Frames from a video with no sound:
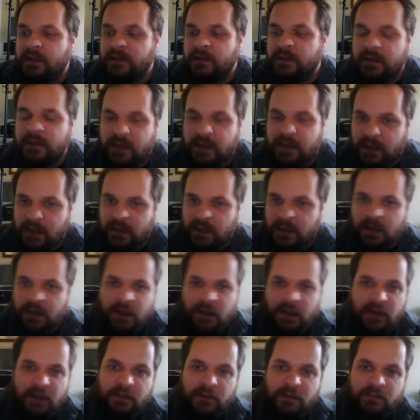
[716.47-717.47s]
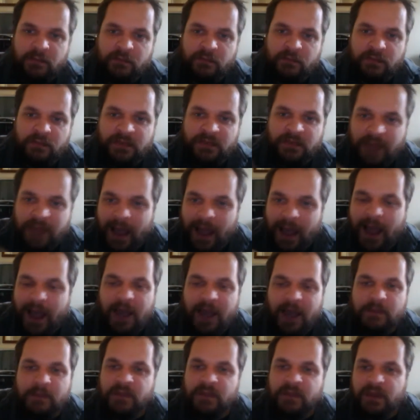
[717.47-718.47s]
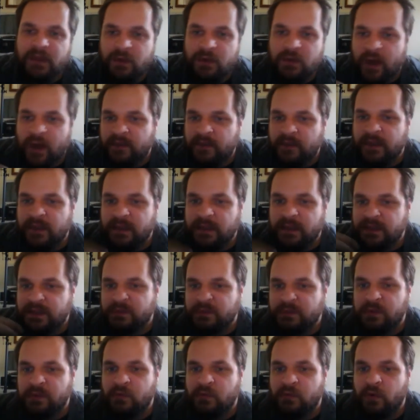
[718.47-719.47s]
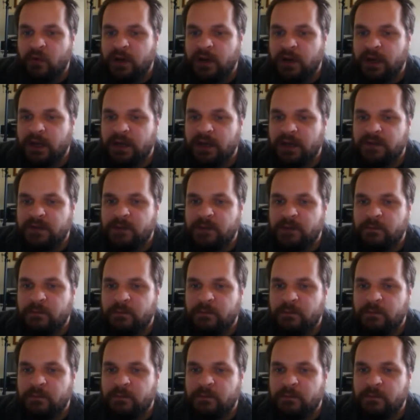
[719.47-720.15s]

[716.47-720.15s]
the time that you have to get these people organized.